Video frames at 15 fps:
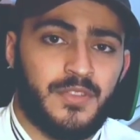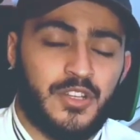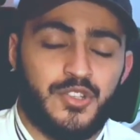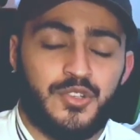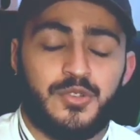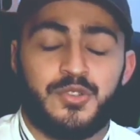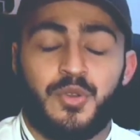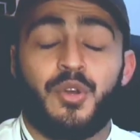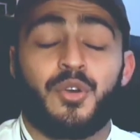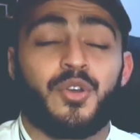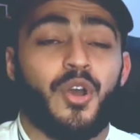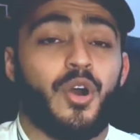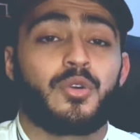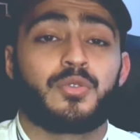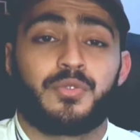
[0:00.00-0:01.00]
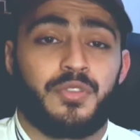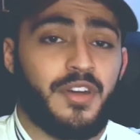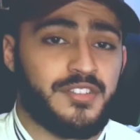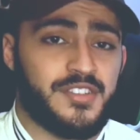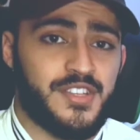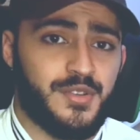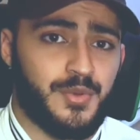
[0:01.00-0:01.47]
and she was growing old
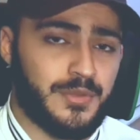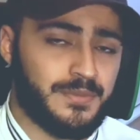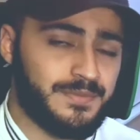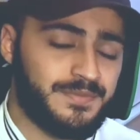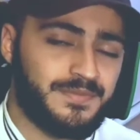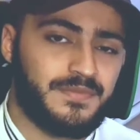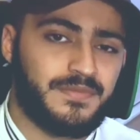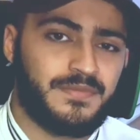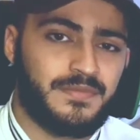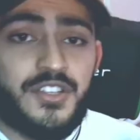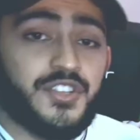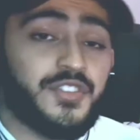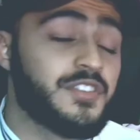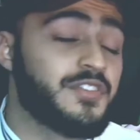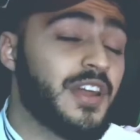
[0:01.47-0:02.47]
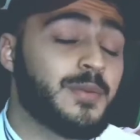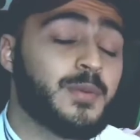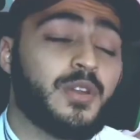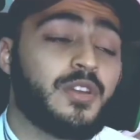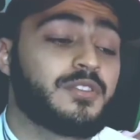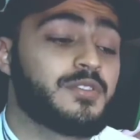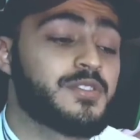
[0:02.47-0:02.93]
without anyone. She
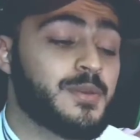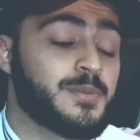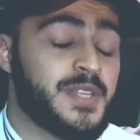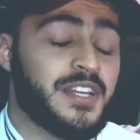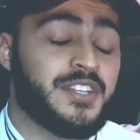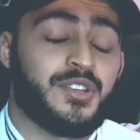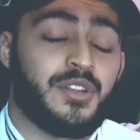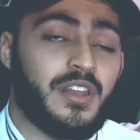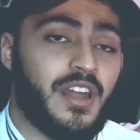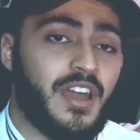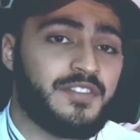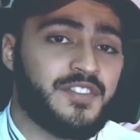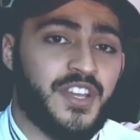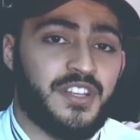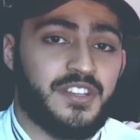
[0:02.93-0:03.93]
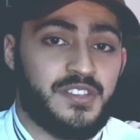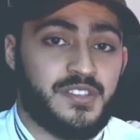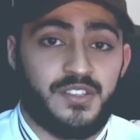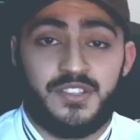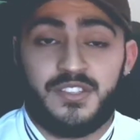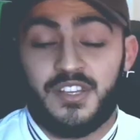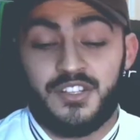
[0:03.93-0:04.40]
developed a lot of substantial life changes
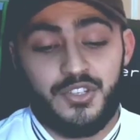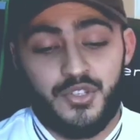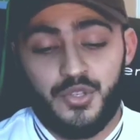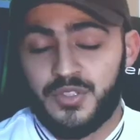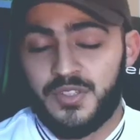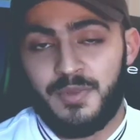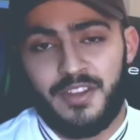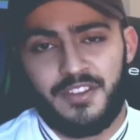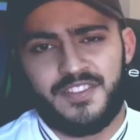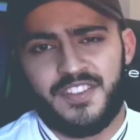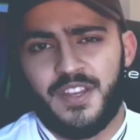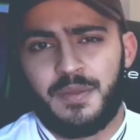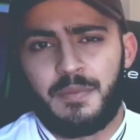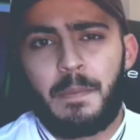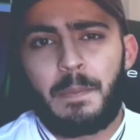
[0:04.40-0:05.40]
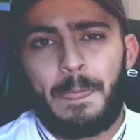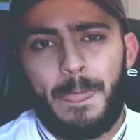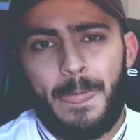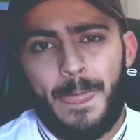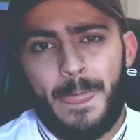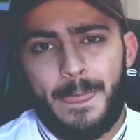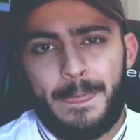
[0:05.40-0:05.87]
in such a short amount of time,
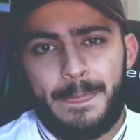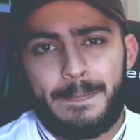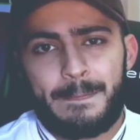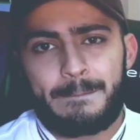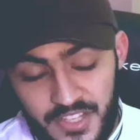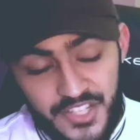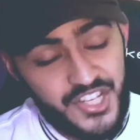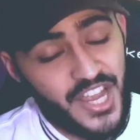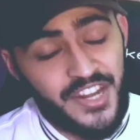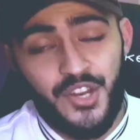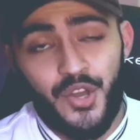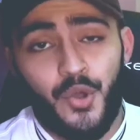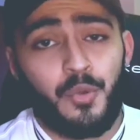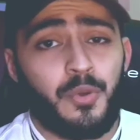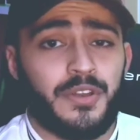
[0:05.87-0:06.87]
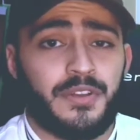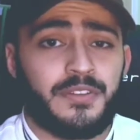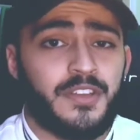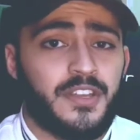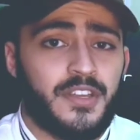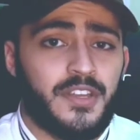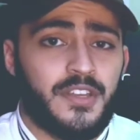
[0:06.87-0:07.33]
and she had no one
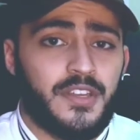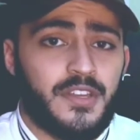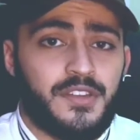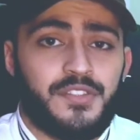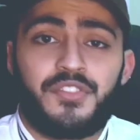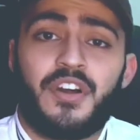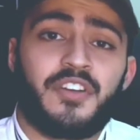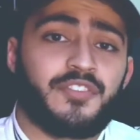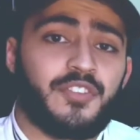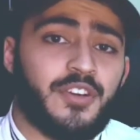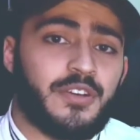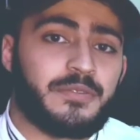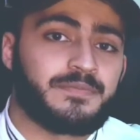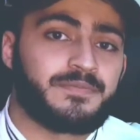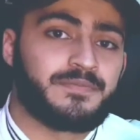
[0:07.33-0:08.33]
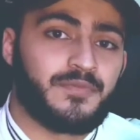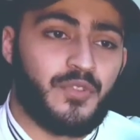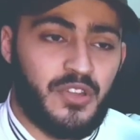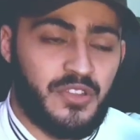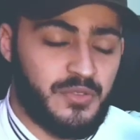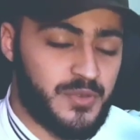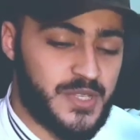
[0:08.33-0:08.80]
there for her
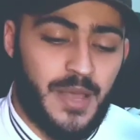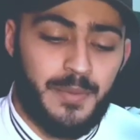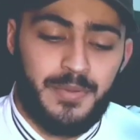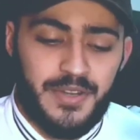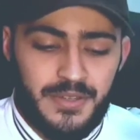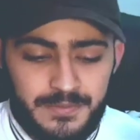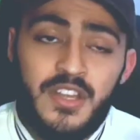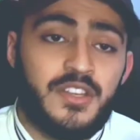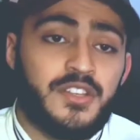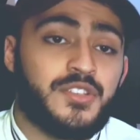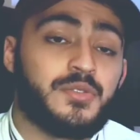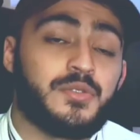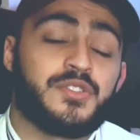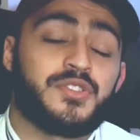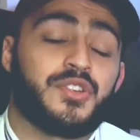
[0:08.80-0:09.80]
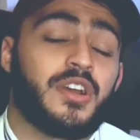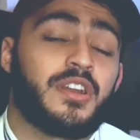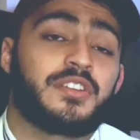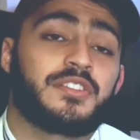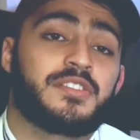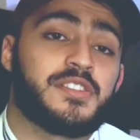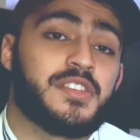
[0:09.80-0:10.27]
while it was happening. She was
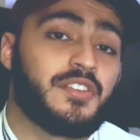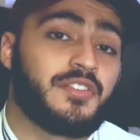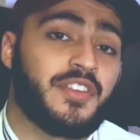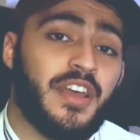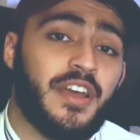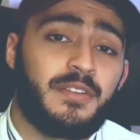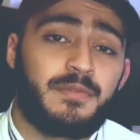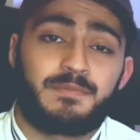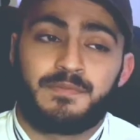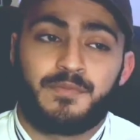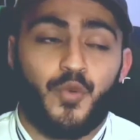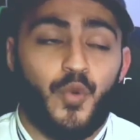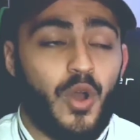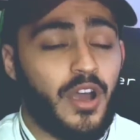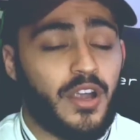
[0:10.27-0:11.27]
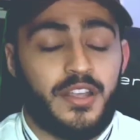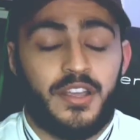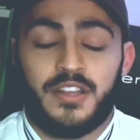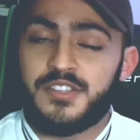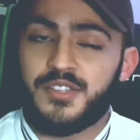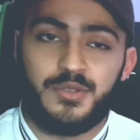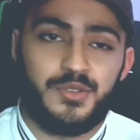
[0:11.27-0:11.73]
struggling to self-care, work
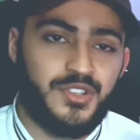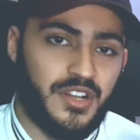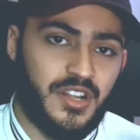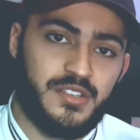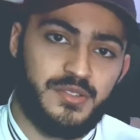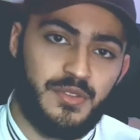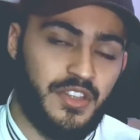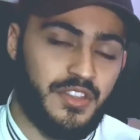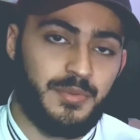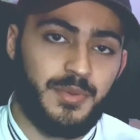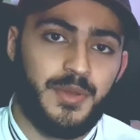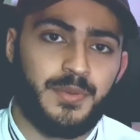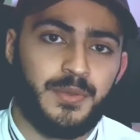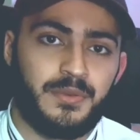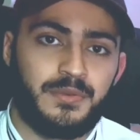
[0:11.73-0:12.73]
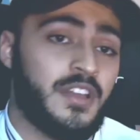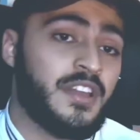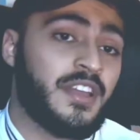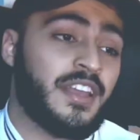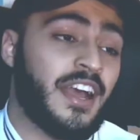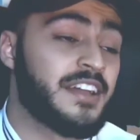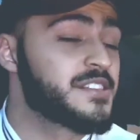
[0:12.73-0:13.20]
and socialize with other people.
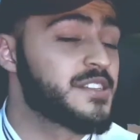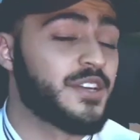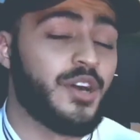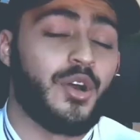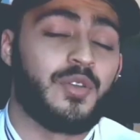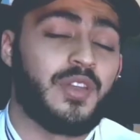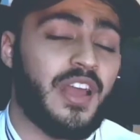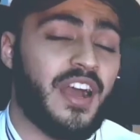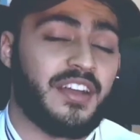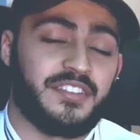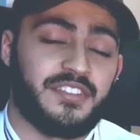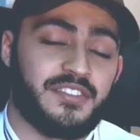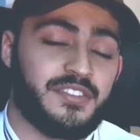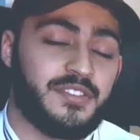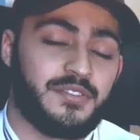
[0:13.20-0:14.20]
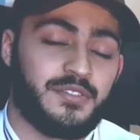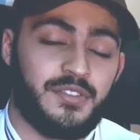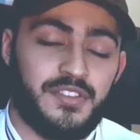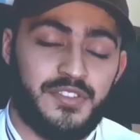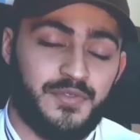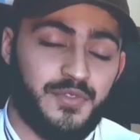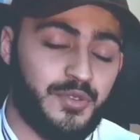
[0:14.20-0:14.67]
Cancer only added to
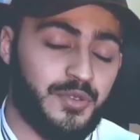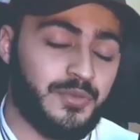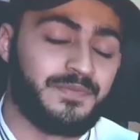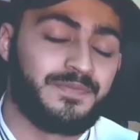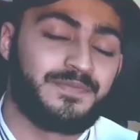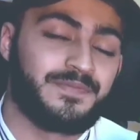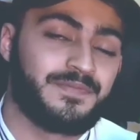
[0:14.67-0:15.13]
this fuel.